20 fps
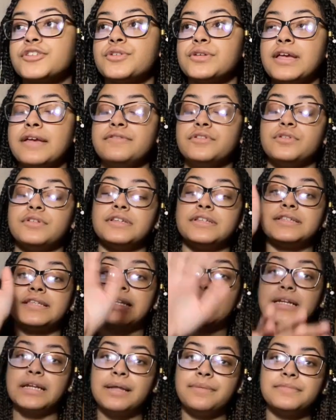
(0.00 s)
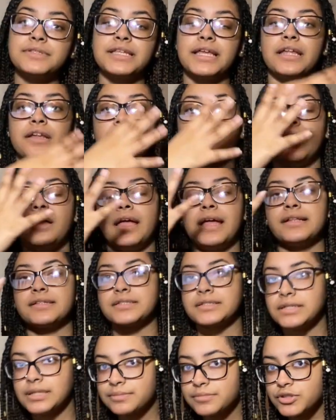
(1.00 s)
gives you synonyms and
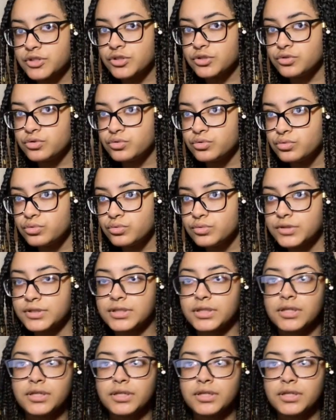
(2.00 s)
antonyms to use